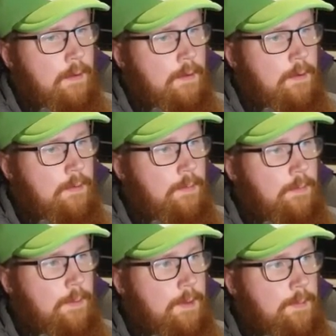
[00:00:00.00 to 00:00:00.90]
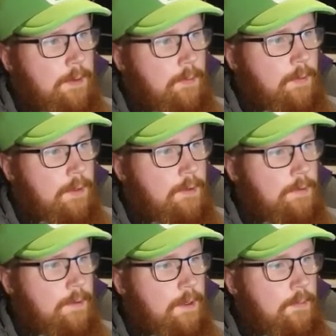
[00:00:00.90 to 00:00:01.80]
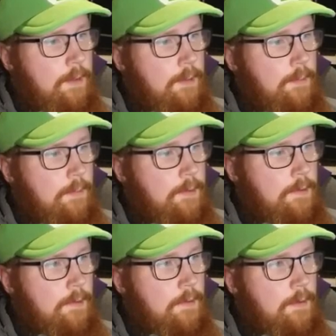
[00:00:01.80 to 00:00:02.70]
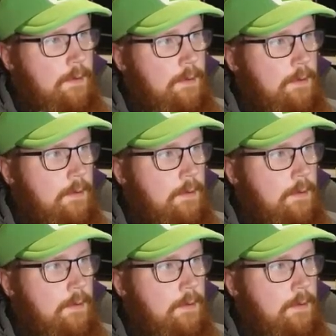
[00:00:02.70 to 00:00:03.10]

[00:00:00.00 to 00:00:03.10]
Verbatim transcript: Oh, it might be a wonder seed that I might be missing, right?